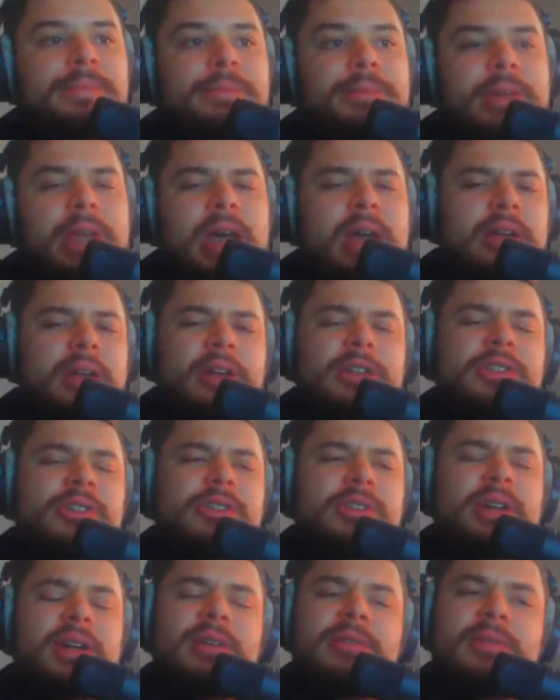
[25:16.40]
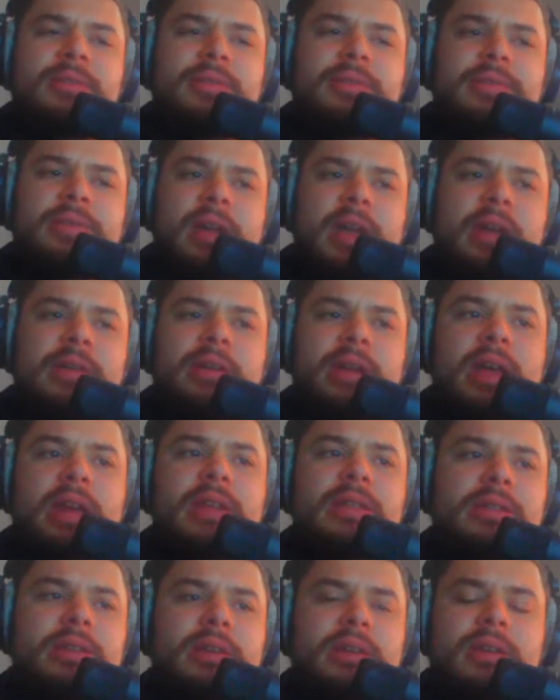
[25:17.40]
Yeah, I just try to
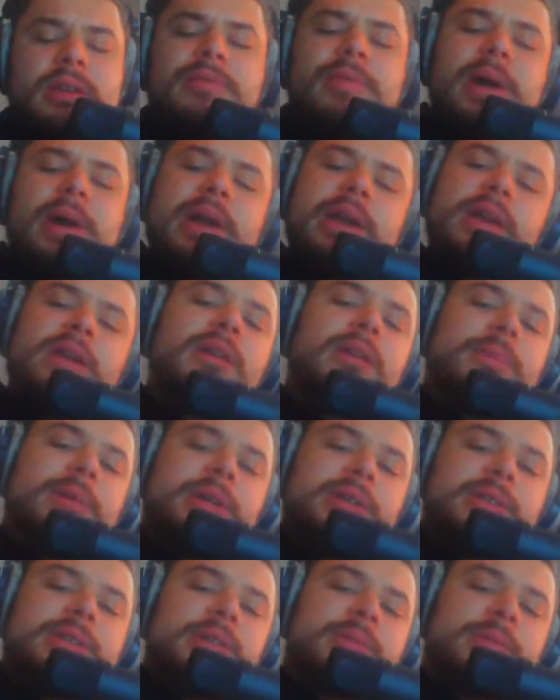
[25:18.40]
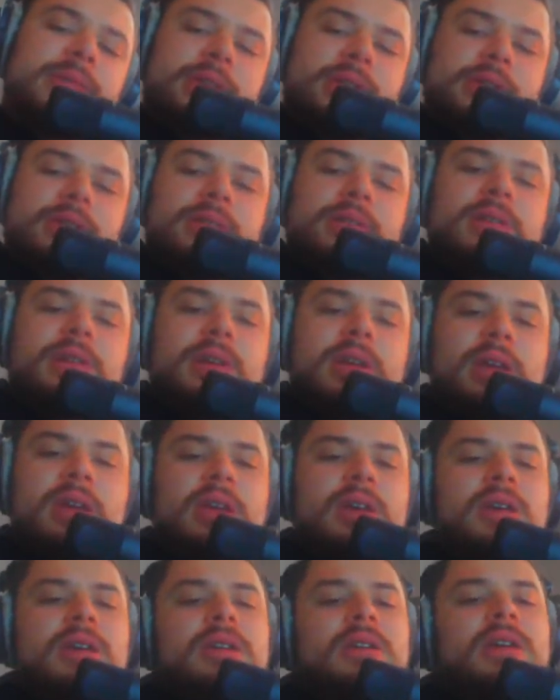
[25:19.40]
anything. If I hear about something
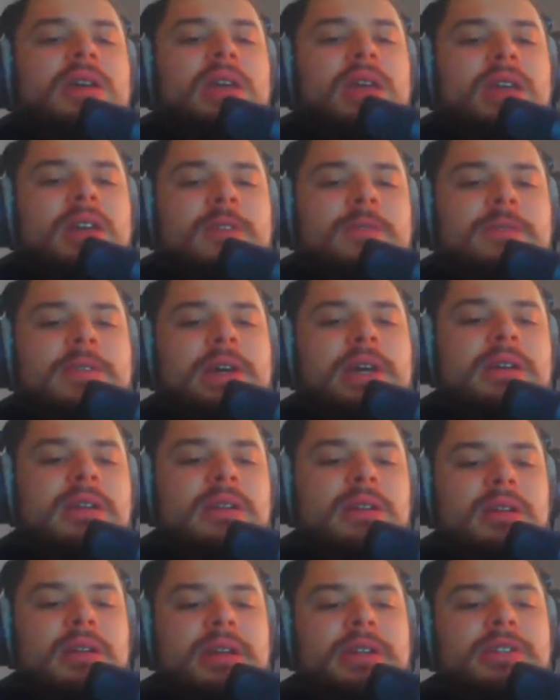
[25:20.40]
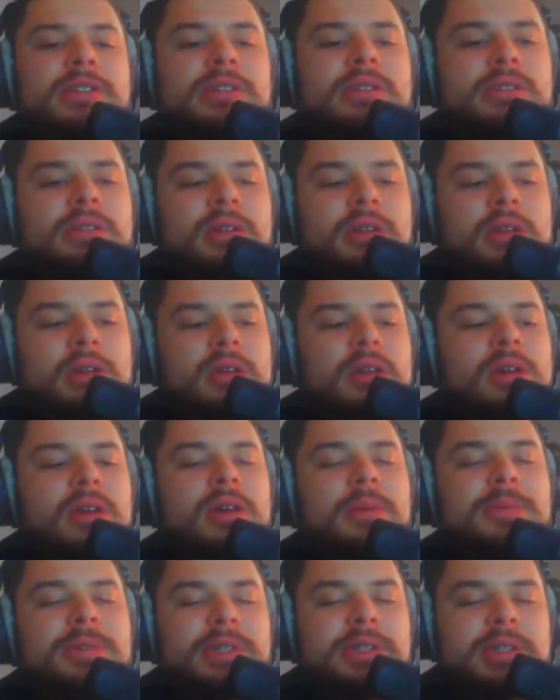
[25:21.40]
and I can't find it, I just
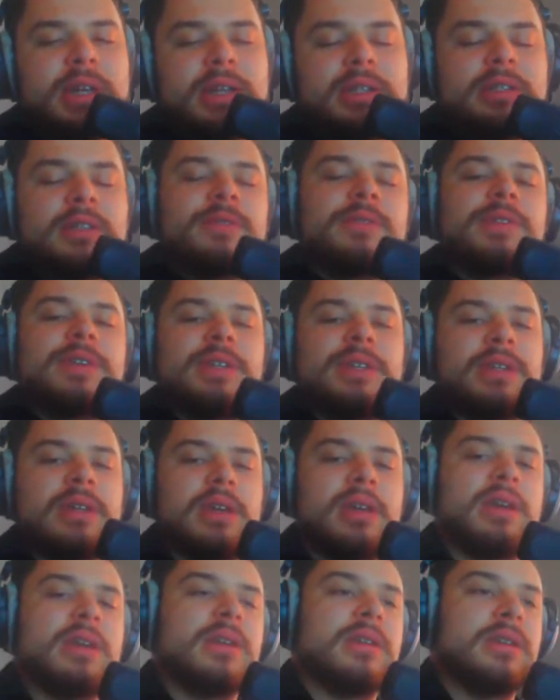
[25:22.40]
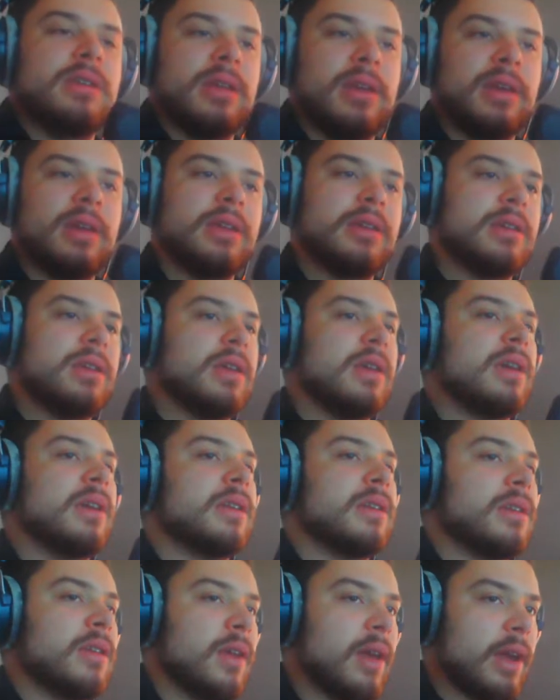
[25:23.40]
obsessively dig and dig and dig
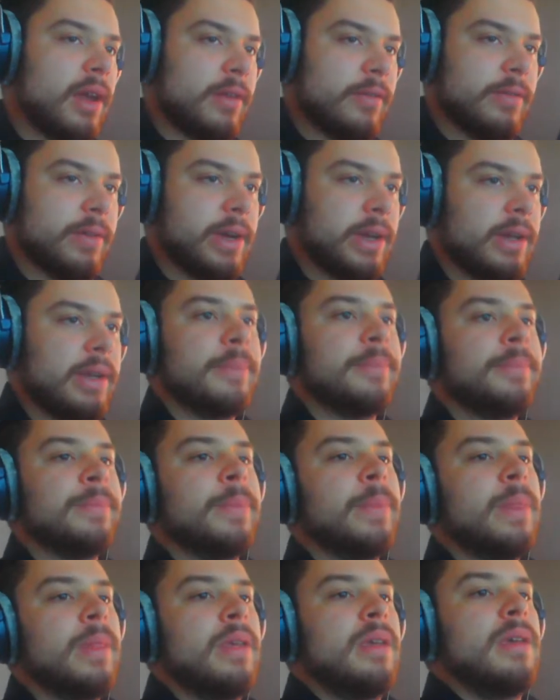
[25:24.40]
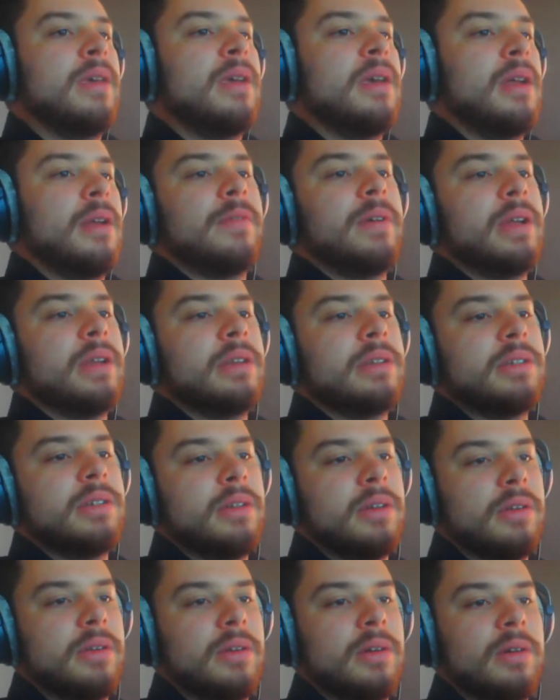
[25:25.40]
until I can find it. And if I
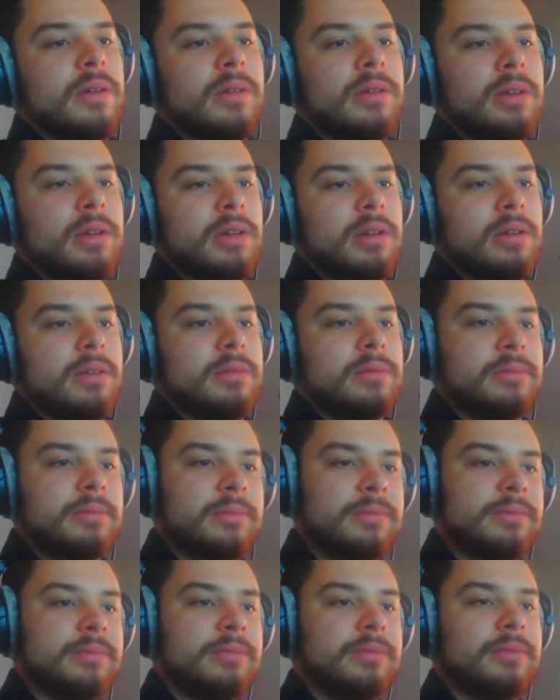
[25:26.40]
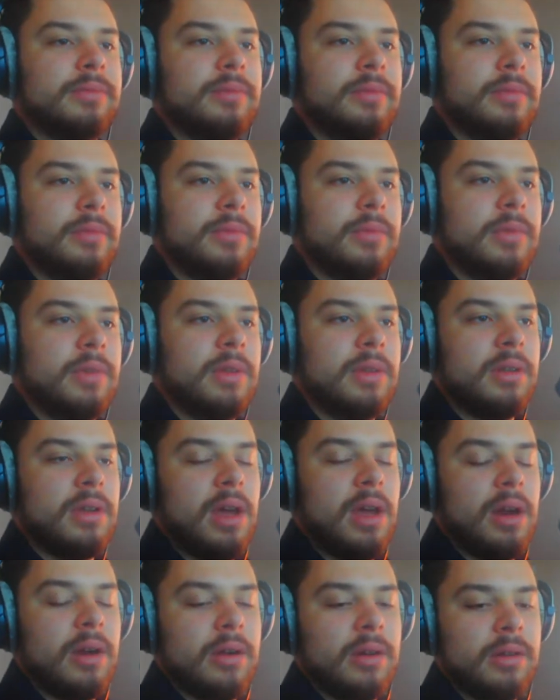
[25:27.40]
still don't, I don't
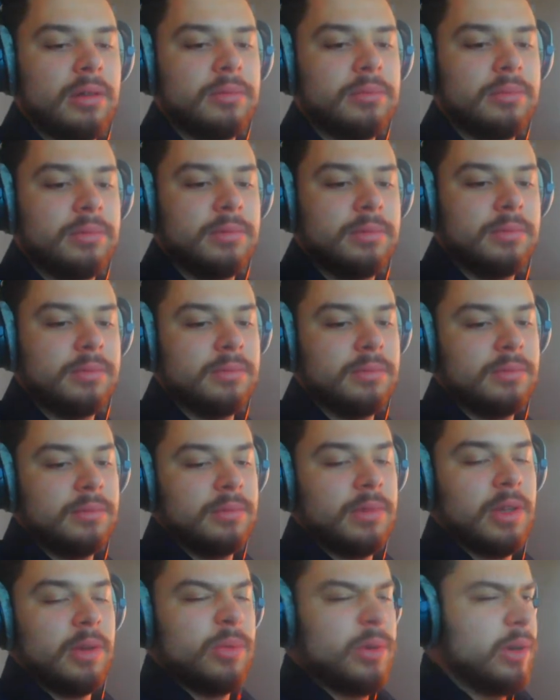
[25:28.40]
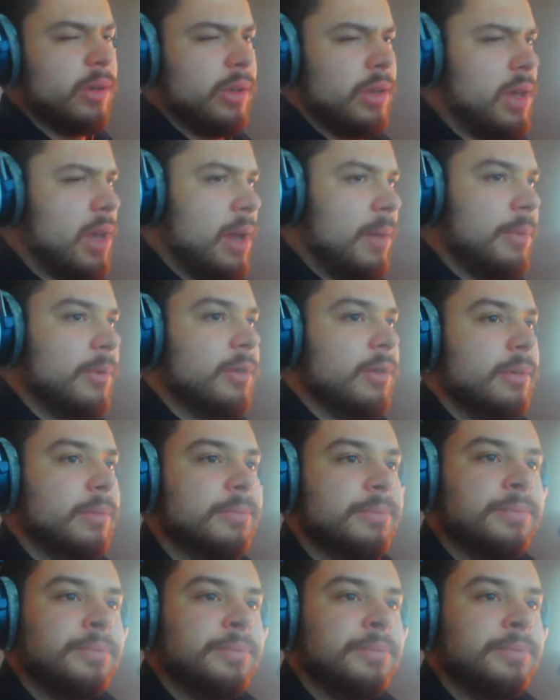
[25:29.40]
know. That really happens.